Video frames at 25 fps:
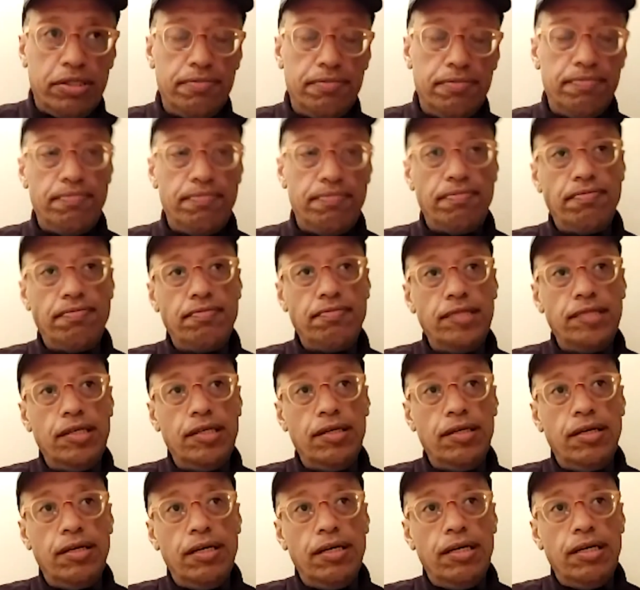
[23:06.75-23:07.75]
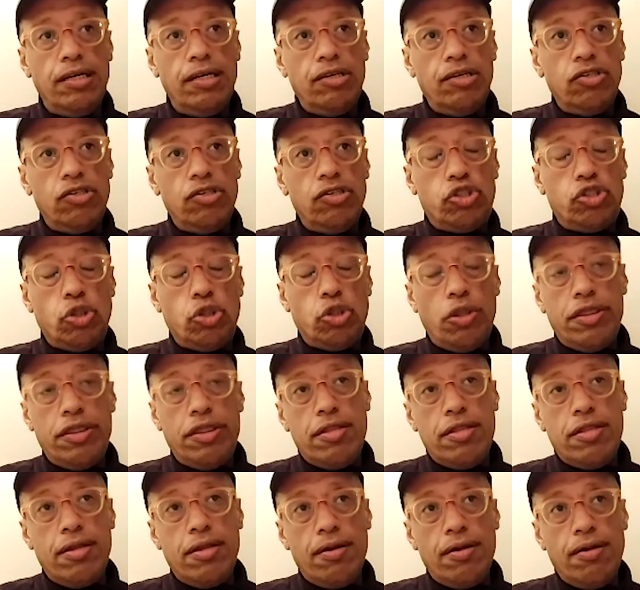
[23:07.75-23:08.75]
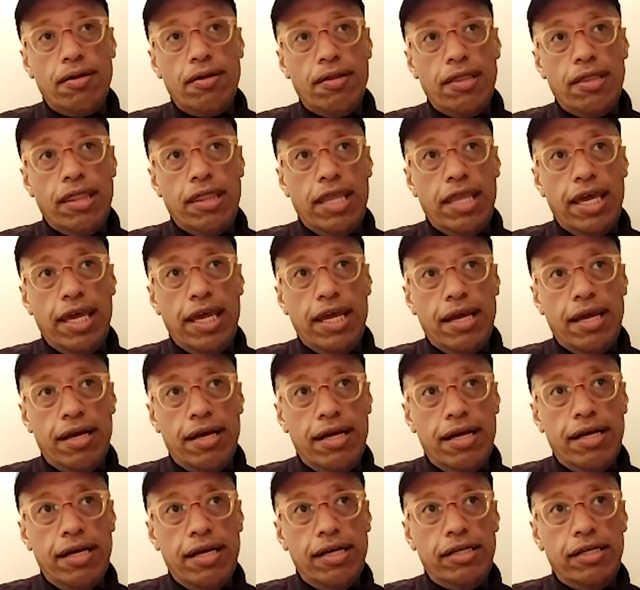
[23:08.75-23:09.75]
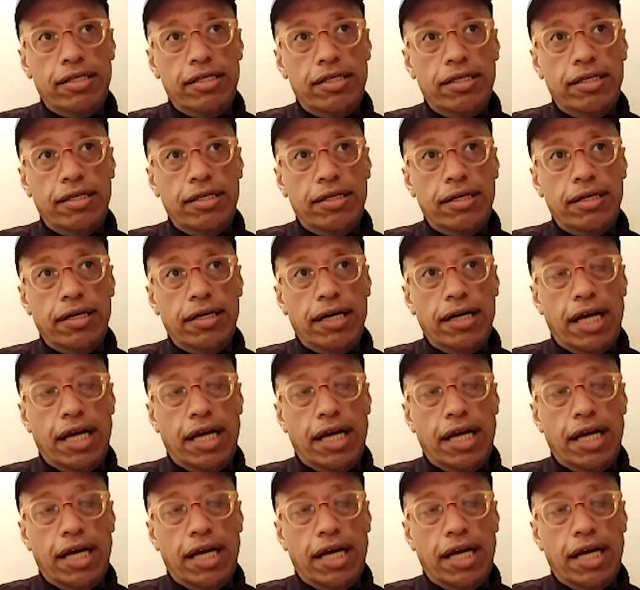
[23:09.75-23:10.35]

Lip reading: when Bill Gates created the software in Microsoft and it came in